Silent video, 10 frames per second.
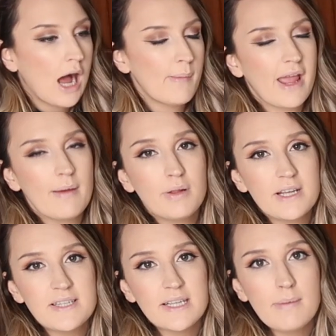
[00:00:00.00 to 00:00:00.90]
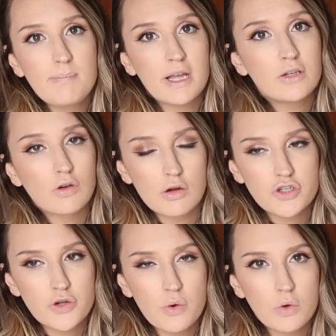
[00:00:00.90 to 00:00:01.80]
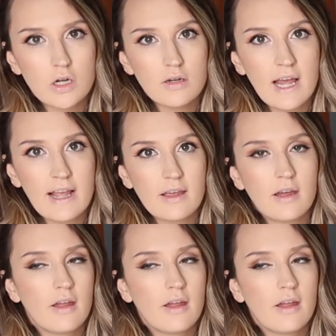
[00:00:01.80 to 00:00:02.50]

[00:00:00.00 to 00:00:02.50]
I am placing a big grocery order like